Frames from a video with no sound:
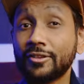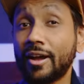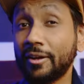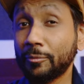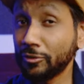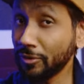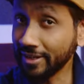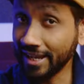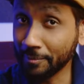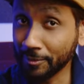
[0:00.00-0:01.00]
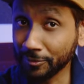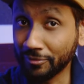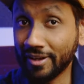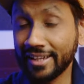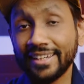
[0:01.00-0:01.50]
So I was not able to
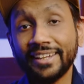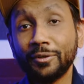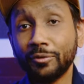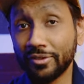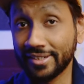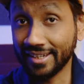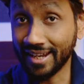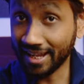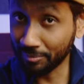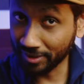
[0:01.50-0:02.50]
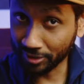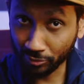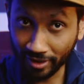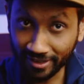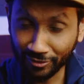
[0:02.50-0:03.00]
find any official I P
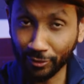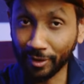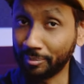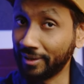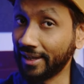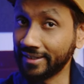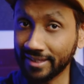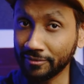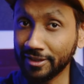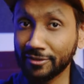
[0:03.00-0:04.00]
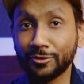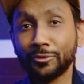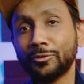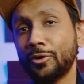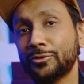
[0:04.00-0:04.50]
X ratings on the P I seven, so
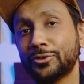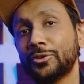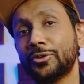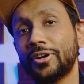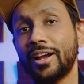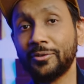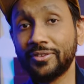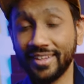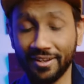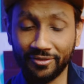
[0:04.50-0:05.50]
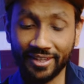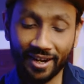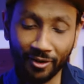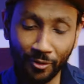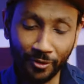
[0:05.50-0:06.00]
not sure how safe they
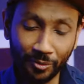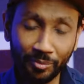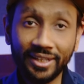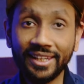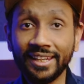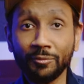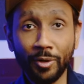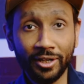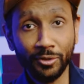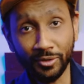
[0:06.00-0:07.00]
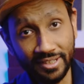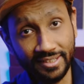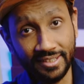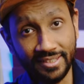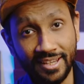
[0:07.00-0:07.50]
are going to be in wet
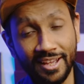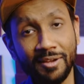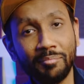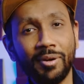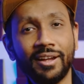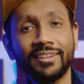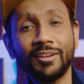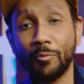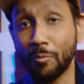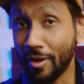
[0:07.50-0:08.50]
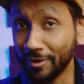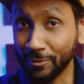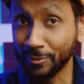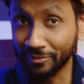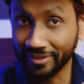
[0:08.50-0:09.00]
conditions, but one
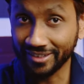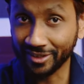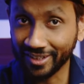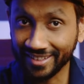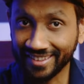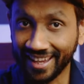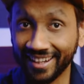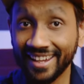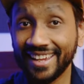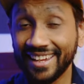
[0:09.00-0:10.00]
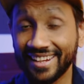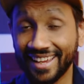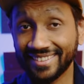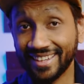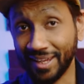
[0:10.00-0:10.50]
cool feature is that it
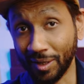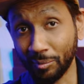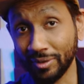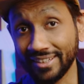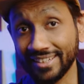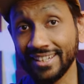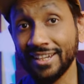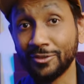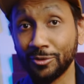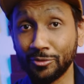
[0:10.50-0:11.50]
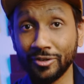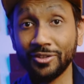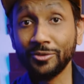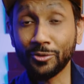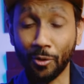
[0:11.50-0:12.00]
has the ability to
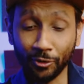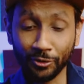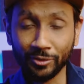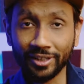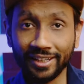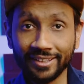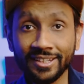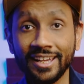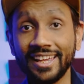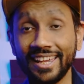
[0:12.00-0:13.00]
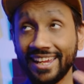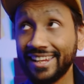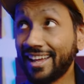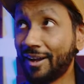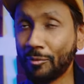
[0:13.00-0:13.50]
reduce audio leakage
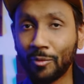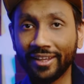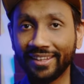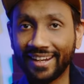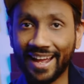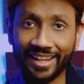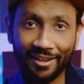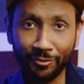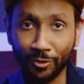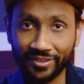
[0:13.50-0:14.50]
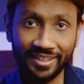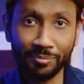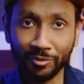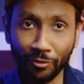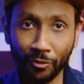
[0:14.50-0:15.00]
in a way that I have not
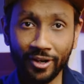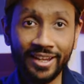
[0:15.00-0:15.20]
seen before.